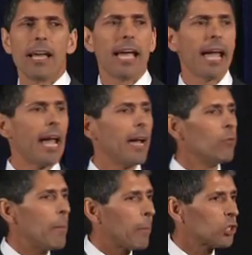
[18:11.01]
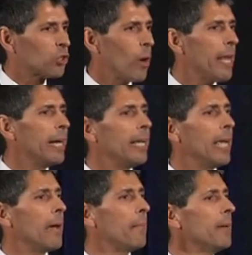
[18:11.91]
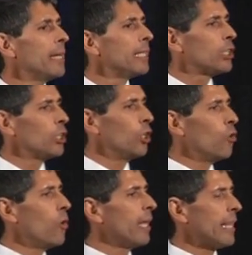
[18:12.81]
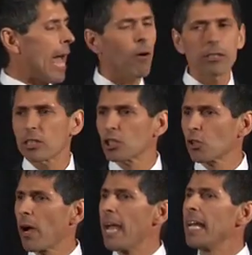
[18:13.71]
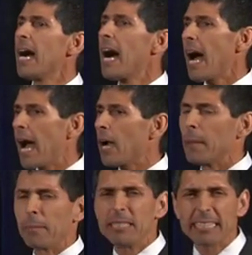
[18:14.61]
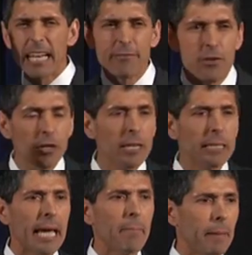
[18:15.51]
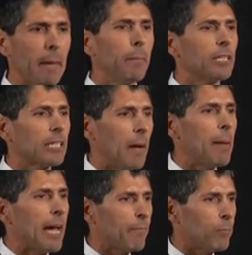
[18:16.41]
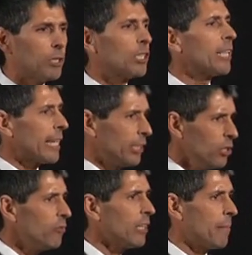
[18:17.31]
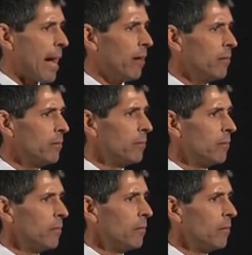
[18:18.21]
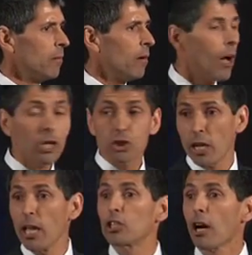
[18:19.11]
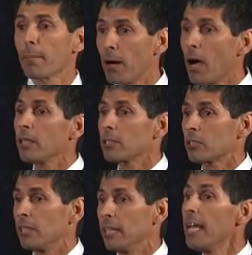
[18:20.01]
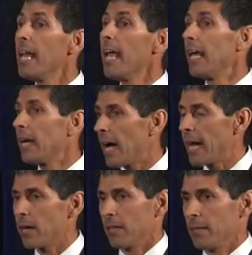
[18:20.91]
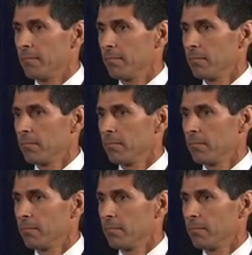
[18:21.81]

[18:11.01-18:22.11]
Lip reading: And we persuaded him to allow us to try and hire people. He said, if you can get people to come out of prison like you've come out, I'll change our policy and hire them.